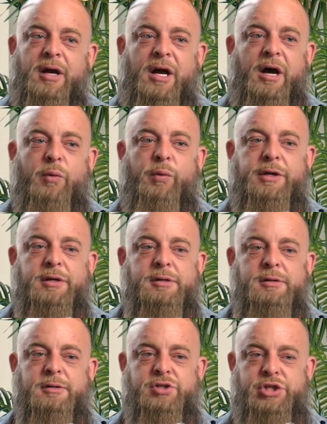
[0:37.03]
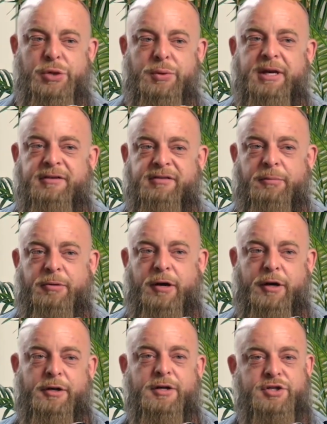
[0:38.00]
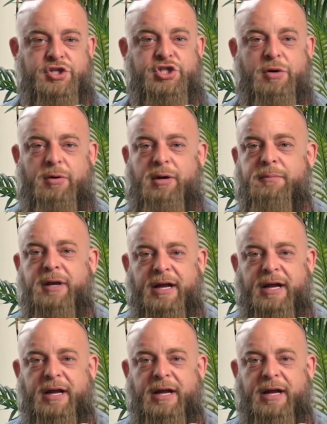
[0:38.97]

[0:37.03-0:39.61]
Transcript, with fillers: uh, we can showcase our product, not just showing it,